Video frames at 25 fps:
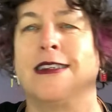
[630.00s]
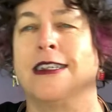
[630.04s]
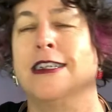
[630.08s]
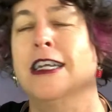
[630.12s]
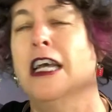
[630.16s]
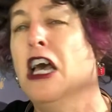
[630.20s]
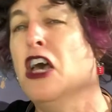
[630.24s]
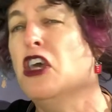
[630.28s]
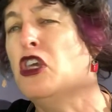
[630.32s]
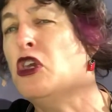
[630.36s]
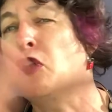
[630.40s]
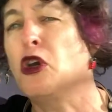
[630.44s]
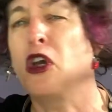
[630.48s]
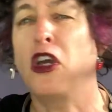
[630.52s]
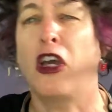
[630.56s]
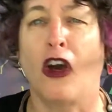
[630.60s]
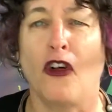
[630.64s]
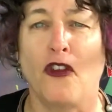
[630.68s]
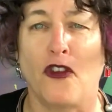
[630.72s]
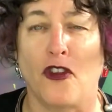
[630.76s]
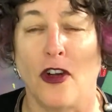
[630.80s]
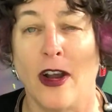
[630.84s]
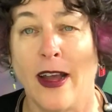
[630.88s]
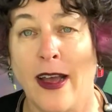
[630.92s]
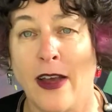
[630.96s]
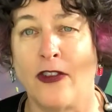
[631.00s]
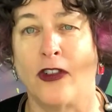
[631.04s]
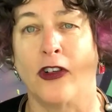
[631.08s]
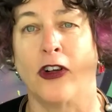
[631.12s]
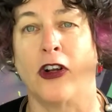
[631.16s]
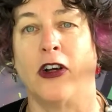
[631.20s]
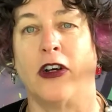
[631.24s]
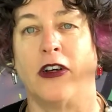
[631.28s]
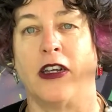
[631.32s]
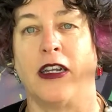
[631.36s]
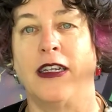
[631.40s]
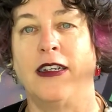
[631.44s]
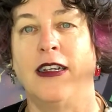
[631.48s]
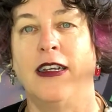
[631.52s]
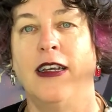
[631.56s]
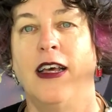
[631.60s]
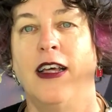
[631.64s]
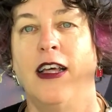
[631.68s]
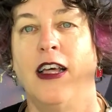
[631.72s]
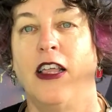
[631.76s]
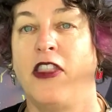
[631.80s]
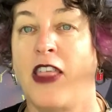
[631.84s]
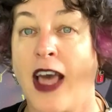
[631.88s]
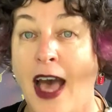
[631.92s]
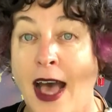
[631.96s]
and you could go forever on it.
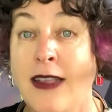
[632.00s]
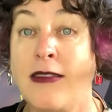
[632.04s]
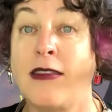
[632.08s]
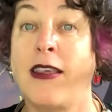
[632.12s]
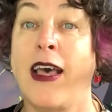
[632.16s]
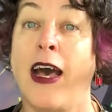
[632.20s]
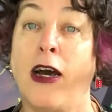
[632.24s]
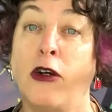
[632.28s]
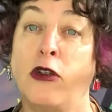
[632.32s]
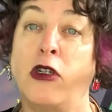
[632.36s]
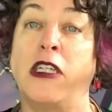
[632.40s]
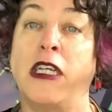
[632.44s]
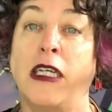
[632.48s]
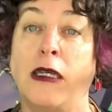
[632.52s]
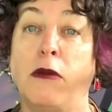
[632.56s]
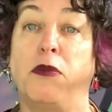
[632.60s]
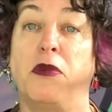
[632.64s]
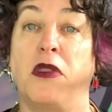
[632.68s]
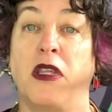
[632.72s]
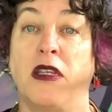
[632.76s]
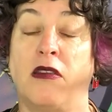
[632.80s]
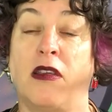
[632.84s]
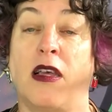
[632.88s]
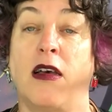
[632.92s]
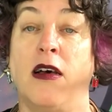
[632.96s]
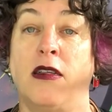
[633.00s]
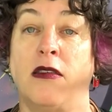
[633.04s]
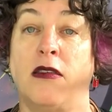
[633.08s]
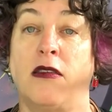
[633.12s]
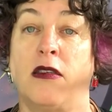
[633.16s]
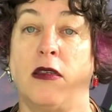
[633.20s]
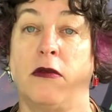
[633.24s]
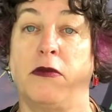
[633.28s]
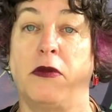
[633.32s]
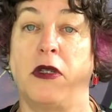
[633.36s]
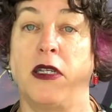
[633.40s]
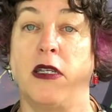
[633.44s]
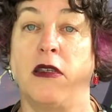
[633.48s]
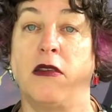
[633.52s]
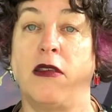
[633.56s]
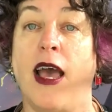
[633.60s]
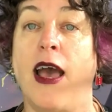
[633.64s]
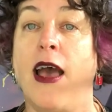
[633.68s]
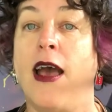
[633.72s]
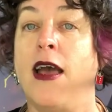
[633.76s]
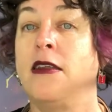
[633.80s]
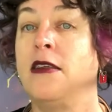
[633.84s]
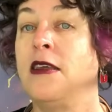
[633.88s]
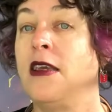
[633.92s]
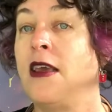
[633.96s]
That's how deep this concept is.
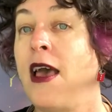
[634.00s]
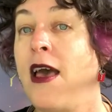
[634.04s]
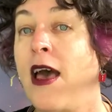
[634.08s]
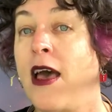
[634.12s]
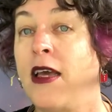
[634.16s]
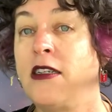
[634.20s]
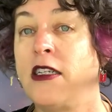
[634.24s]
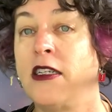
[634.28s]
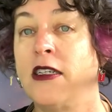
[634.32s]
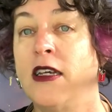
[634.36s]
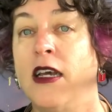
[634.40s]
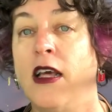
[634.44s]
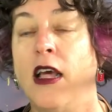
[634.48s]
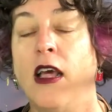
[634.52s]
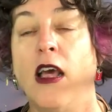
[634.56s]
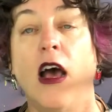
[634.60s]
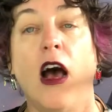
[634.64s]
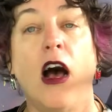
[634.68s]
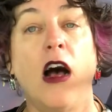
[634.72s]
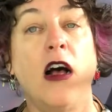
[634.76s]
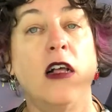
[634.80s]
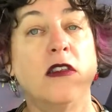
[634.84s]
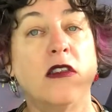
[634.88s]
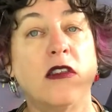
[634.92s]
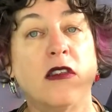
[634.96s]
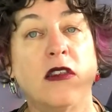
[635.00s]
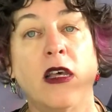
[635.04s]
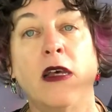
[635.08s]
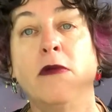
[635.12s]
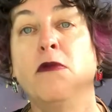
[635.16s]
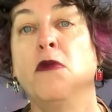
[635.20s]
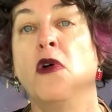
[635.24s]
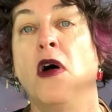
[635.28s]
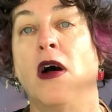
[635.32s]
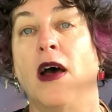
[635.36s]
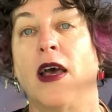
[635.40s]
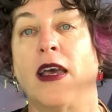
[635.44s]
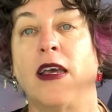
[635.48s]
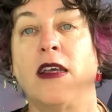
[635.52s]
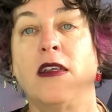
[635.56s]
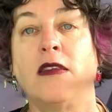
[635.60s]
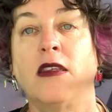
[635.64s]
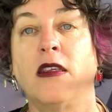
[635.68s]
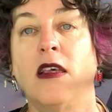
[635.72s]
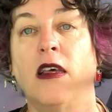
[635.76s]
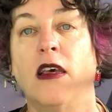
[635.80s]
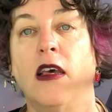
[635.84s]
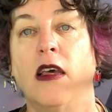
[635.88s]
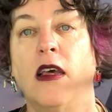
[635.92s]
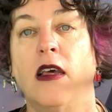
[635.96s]
And yet, on some ways,
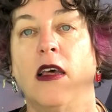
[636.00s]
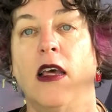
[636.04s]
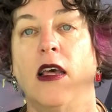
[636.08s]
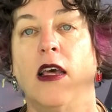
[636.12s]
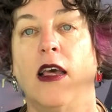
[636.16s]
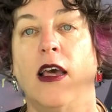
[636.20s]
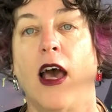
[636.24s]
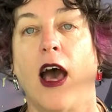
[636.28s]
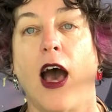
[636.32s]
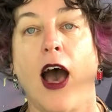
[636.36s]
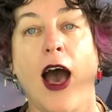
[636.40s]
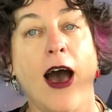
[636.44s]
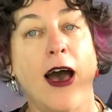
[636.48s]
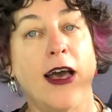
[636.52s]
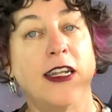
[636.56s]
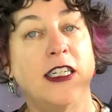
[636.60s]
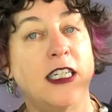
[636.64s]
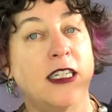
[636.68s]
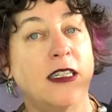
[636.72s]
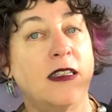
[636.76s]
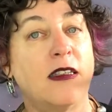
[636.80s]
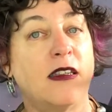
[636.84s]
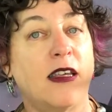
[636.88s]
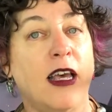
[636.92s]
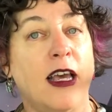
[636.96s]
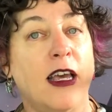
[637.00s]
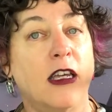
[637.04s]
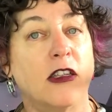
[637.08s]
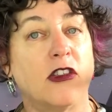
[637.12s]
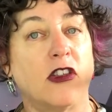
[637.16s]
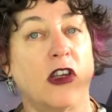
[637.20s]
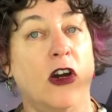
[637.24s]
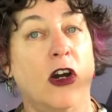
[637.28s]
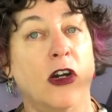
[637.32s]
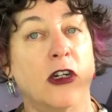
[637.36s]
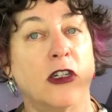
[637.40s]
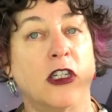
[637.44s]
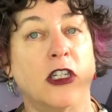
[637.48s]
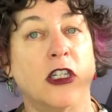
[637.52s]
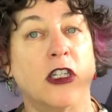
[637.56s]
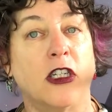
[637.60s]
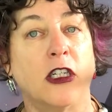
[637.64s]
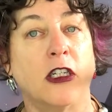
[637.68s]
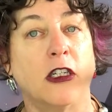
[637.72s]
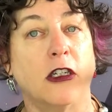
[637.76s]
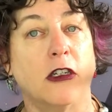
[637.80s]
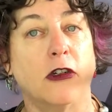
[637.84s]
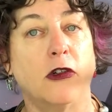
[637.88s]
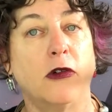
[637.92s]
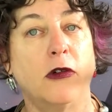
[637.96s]
I did say it's hard to
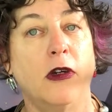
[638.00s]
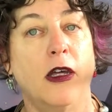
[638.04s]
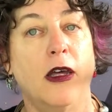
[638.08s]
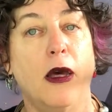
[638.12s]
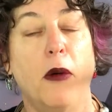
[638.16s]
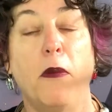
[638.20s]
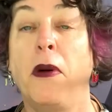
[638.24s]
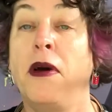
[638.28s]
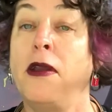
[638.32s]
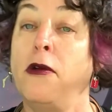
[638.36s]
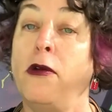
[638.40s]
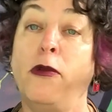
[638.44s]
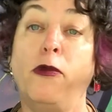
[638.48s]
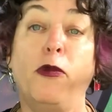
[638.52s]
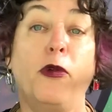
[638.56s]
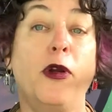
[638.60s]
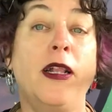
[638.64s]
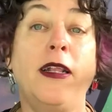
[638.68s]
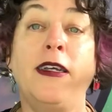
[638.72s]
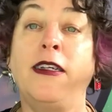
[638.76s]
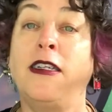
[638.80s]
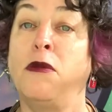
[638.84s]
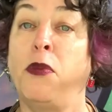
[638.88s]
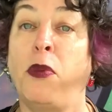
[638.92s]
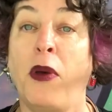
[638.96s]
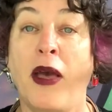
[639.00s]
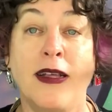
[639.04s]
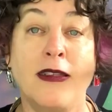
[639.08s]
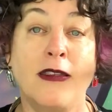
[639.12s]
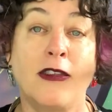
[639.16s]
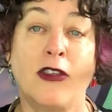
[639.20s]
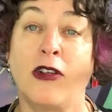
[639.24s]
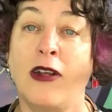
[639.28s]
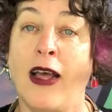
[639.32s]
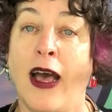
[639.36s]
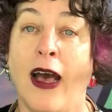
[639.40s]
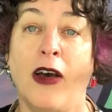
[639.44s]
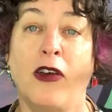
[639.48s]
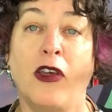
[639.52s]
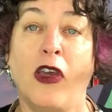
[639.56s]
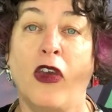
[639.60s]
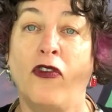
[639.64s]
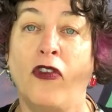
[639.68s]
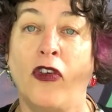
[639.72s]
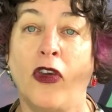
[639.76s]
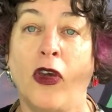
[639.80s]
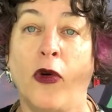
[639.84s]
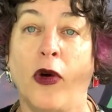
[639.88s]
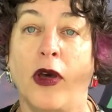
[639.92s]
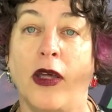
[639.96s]
do, but it really depends on how you
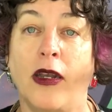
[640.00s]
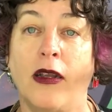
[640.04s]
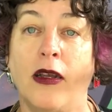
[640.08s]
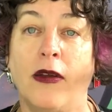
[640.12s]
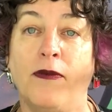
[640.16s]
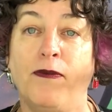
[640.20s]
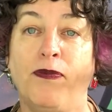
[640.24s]
view it.